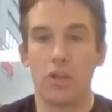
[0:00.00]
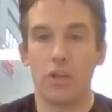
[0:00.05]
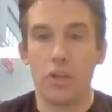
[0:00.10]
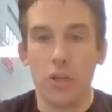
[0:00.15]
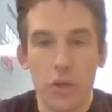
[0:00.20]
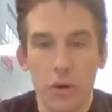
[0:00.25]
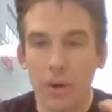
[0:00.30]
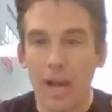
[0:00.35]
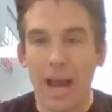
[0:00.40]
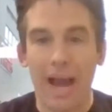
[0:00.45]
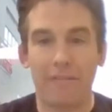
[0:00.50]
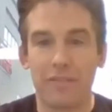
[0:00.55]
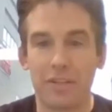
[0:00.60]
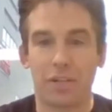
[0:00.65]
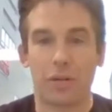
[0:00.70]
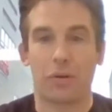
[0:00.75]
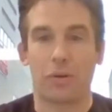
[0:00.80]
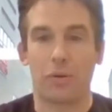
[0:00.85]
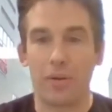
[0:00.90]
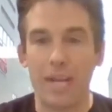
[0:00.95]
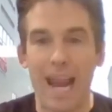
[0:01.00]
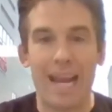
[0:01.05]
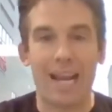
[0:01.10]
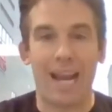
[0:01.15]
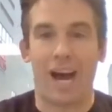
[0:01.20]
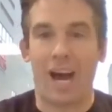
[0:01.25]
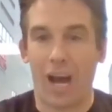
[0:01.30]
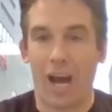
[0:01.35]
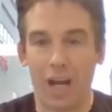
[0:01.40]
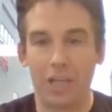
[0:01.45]
you don't have to
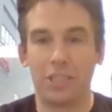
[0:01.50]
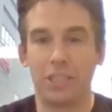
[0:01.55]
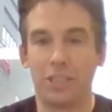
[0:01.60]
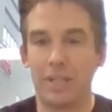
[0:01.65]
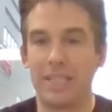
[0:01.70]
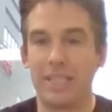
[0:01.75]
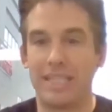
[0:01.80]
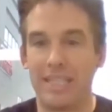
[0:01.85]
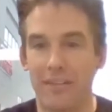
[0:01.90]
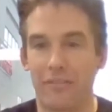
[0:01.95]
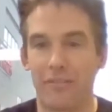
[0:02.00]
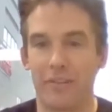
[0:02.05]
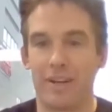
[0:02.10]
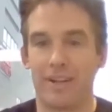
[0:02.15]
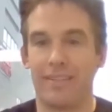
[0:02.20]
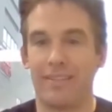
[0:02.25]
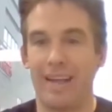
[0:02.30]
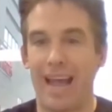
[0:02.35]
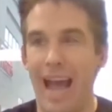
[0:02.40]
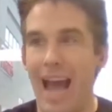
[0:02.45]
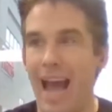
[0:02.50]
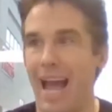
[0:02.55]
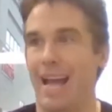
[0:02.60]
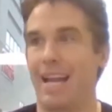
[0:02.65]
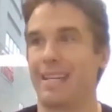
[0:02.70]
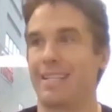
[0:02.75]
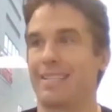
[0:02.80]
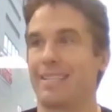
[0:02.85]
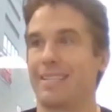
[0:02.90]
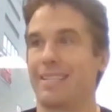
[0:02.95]
create 100 different ads.